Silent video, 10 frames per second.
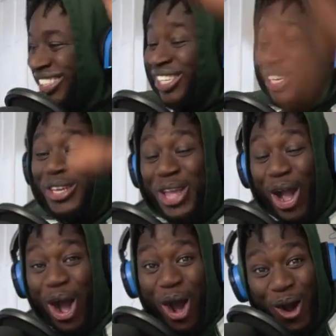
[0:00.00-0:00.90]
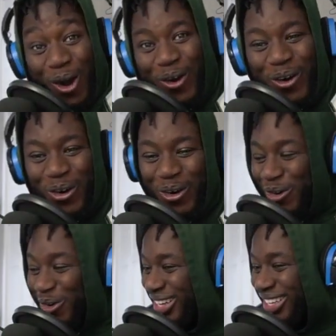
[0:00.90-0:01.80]
Yo,
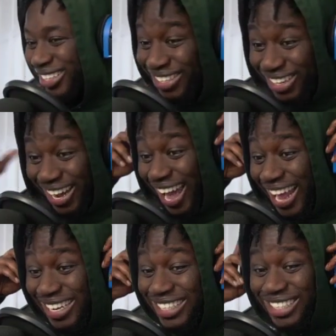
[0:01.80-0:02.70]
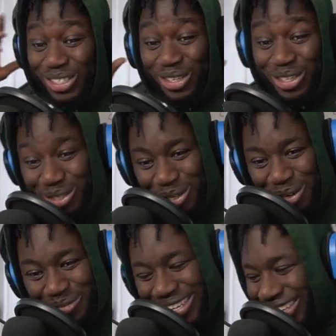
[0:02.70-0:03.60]
this is only two
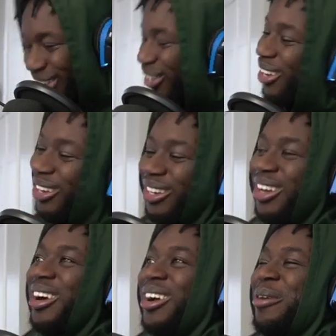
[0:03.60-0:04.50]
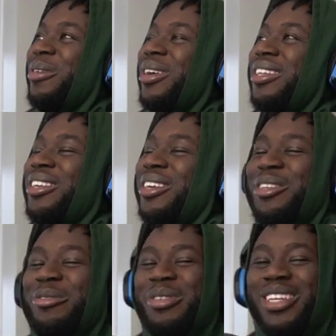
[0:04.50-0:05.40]
minutes. Oh no, come on, don't do
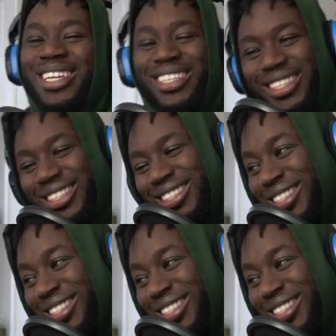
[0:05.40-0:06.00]
me like this